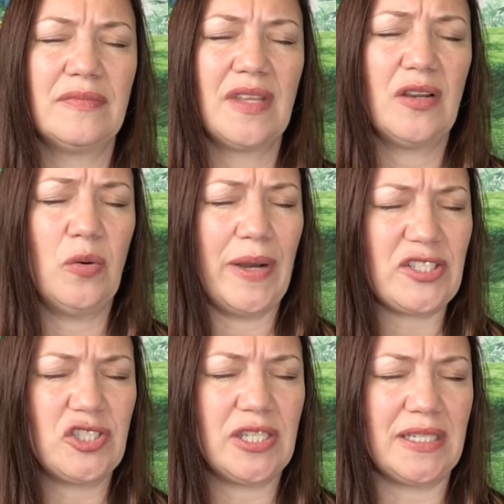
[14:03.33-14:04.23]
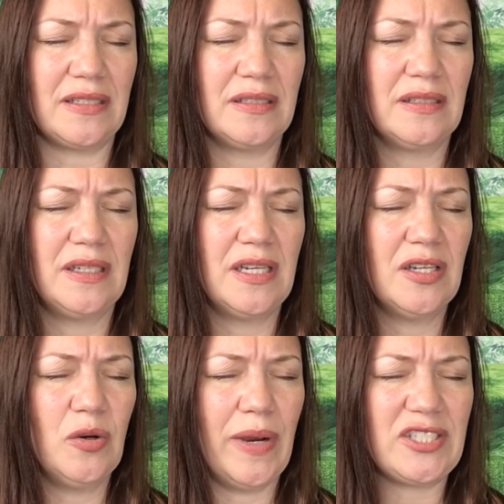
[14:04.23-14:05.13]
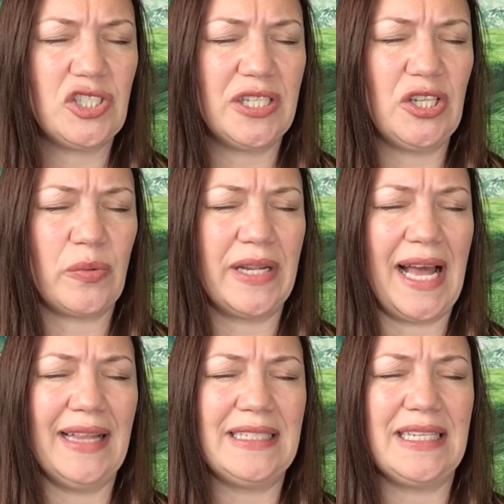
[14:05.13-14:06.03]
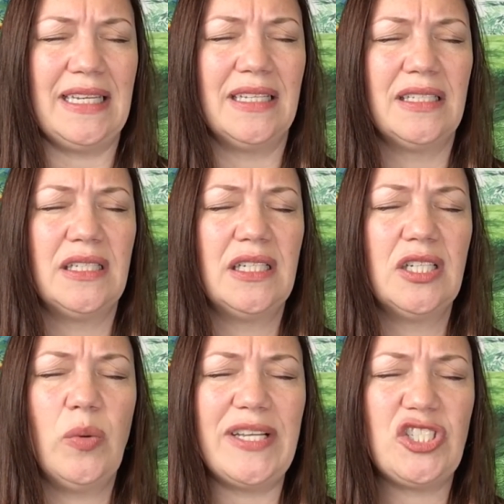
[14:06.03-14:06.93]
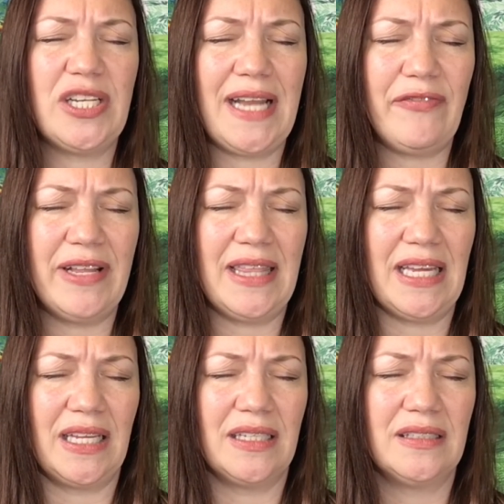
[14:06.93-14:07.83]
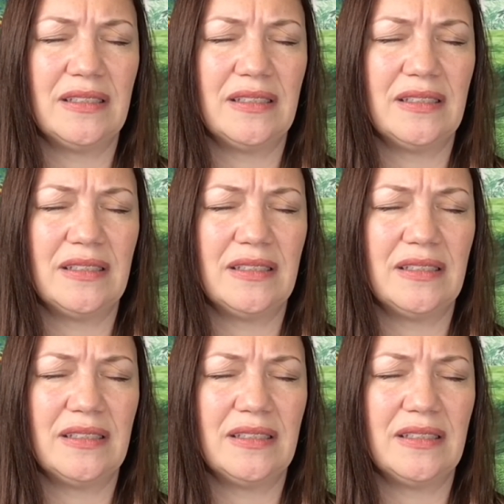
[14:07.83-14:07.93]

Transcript: Question your reality. Question everything.